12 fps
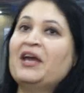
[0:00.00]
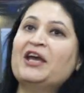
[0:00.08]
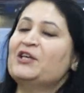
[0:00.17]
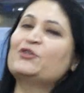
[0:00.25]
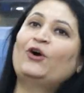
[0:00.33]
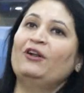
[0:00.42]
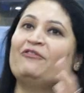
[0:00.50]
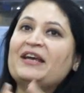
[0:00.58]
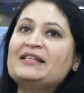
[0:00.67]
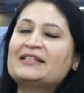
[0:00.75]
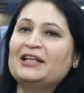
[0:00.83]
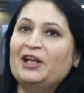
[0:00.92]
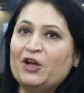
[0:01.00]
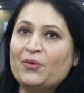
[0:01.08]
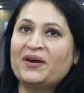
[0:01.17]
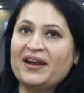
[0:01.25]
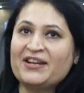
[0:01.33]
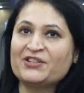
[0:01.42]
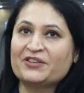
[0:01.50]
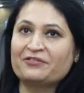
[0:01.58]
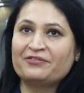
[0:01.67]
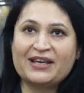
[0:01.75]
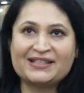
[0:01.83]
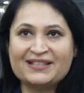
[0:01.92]
is always lucrative,
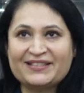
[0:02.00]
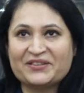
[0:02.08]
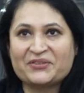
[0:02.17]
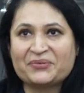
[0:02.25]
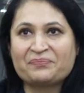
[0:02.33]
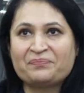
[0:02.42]
isn't it?